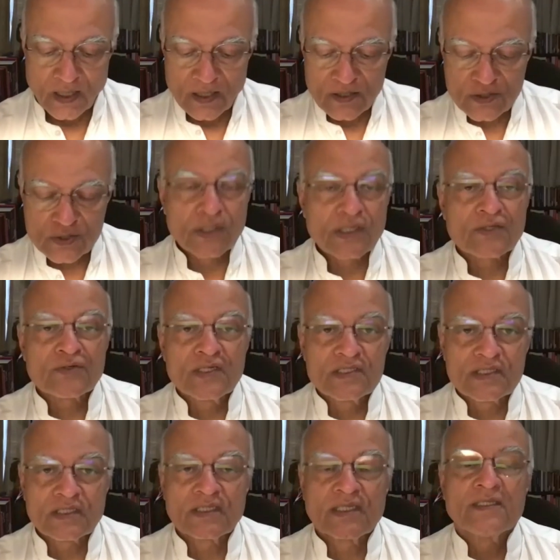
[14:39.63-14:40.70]
So
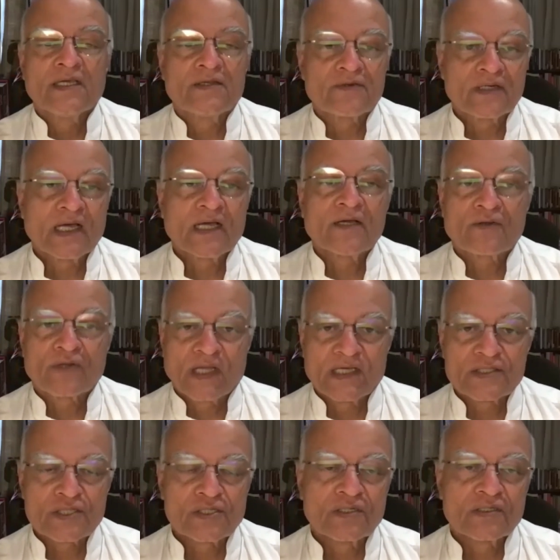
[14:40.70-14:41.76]
increasingly they rely on
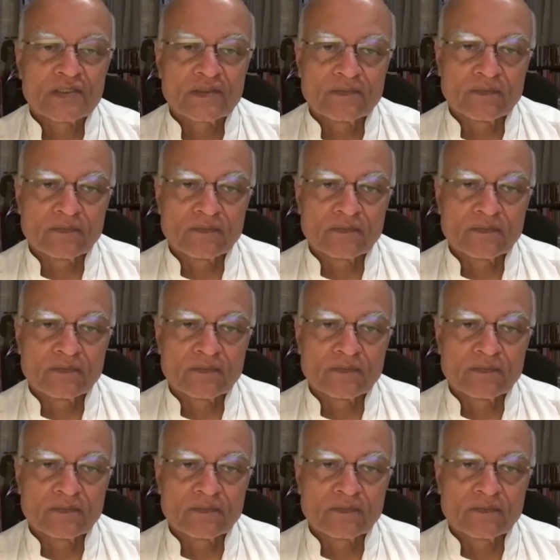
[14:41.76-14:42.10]
nationalism.